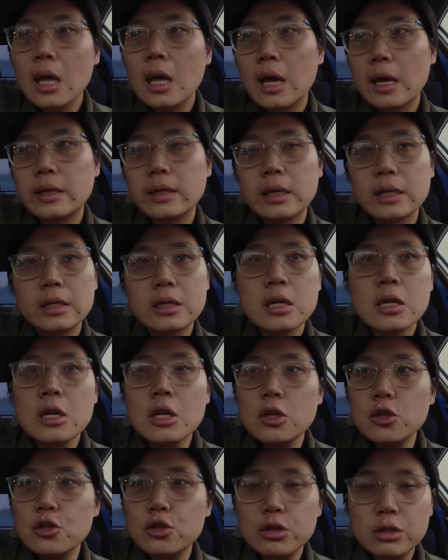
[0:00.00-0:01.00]
and then
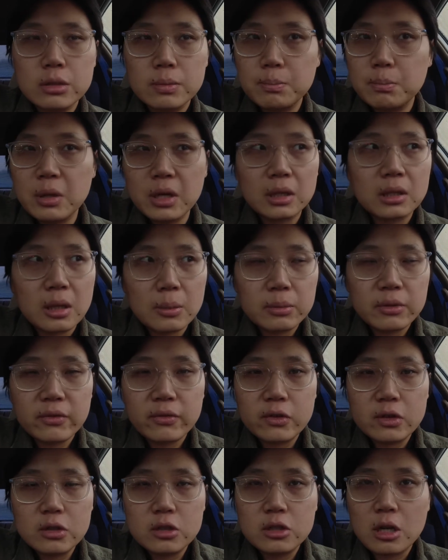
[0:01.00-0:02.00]
you just picked up the
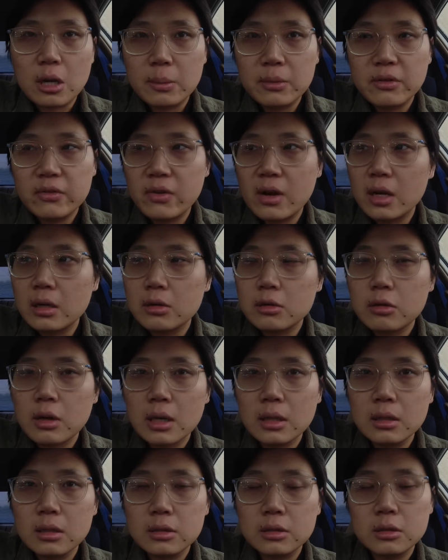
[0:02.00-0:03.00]
first job you found on
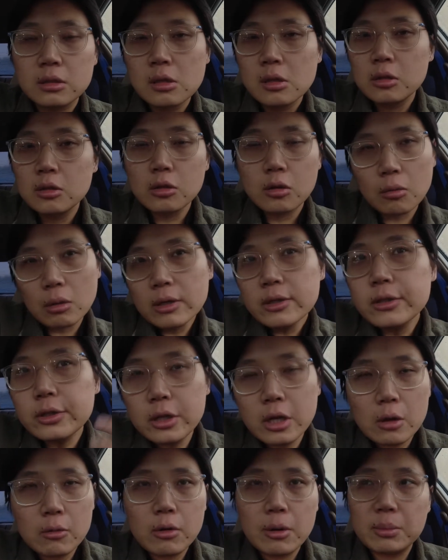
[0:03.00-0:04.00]
Craigslist. No wonder you
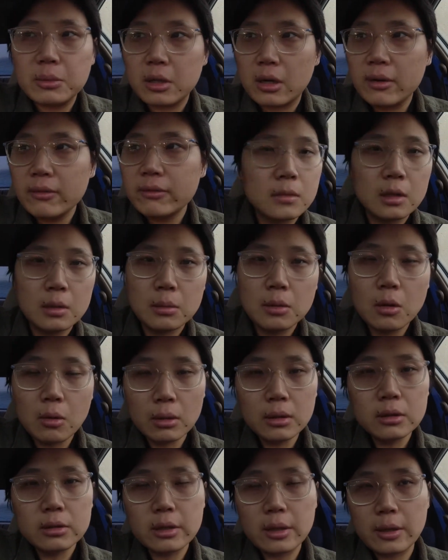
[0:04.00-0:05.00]
got ripped off. No
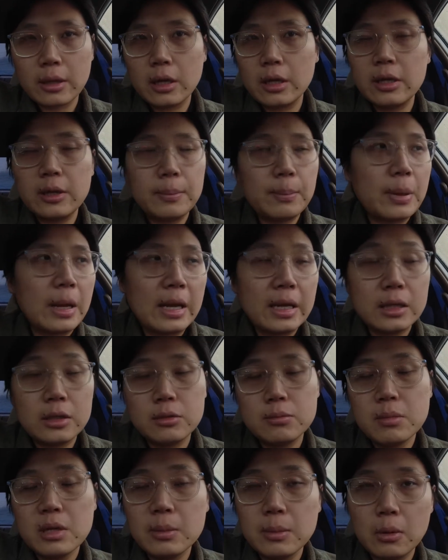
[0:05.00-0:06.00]
wonder that he paid you
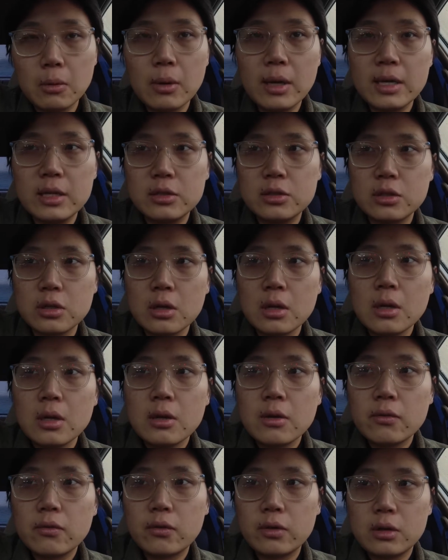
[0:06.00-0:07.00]
minimum wage
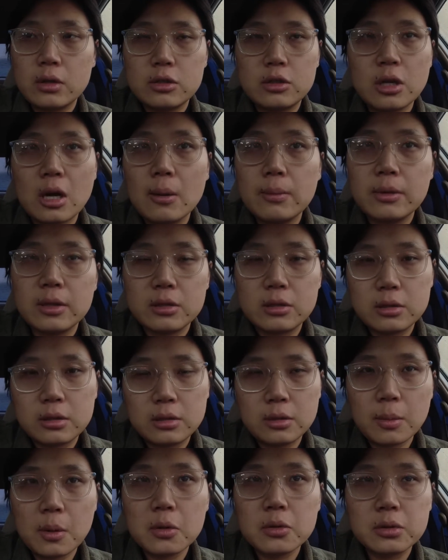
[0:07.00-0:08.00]
for a job that's
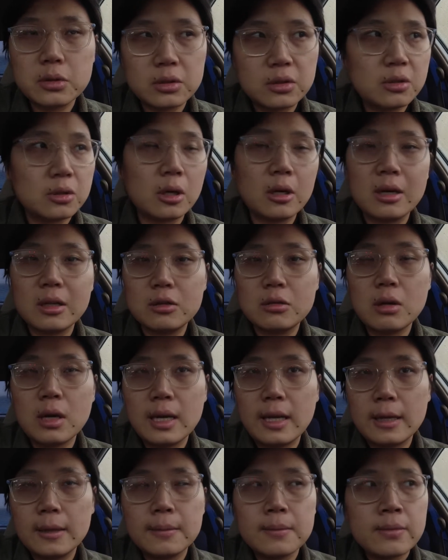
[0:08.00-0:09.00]
supposed to start at
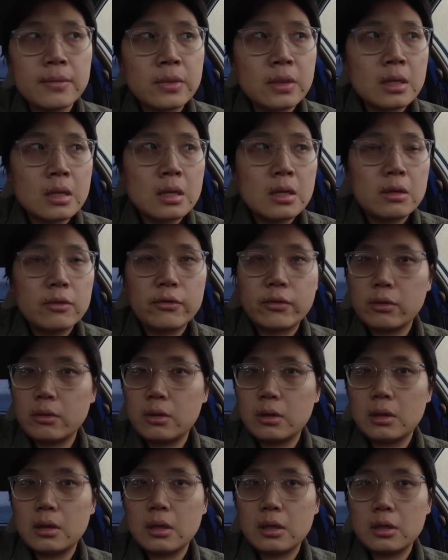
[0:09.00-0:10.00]
20
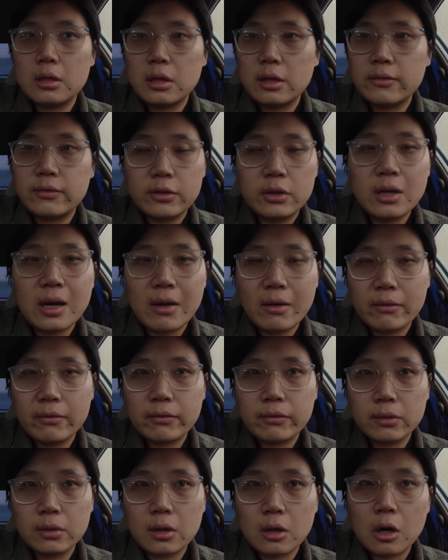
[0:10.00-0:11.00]
for if you have
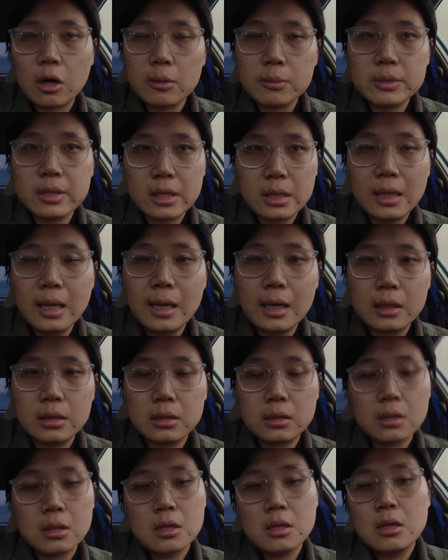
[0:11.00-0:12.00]
arms and
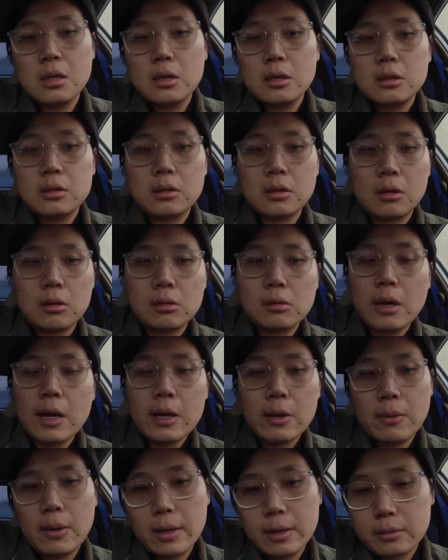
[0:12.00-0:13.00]
legs. So
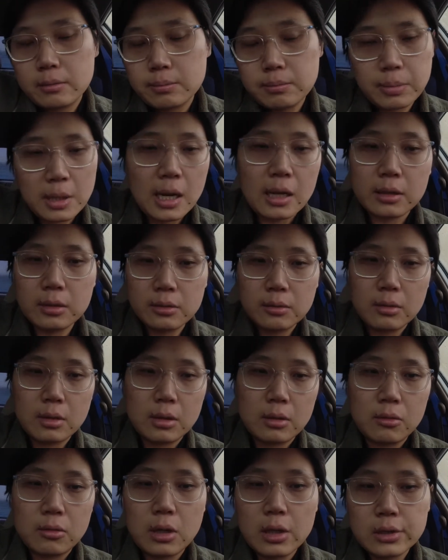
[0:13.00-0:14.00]
anyway, back to
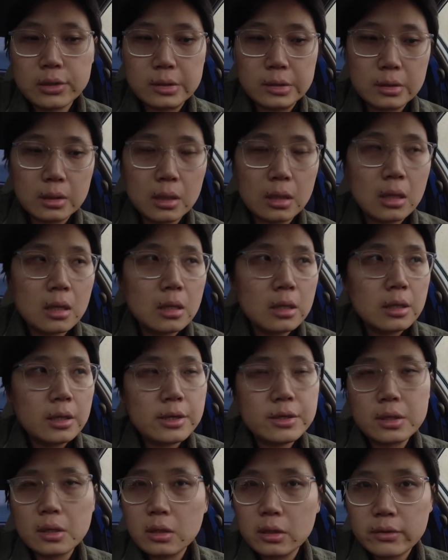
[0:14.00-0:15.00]
the question,
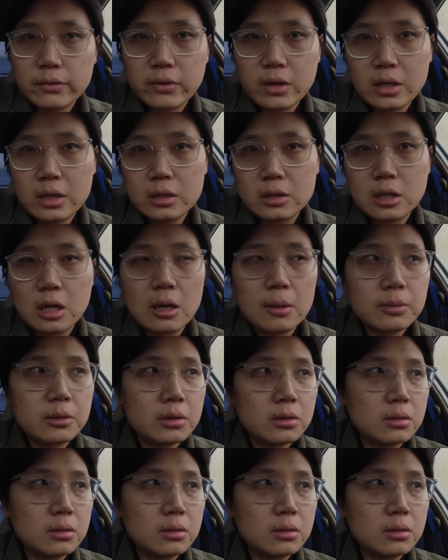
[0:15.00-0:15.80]
is it hard to find a job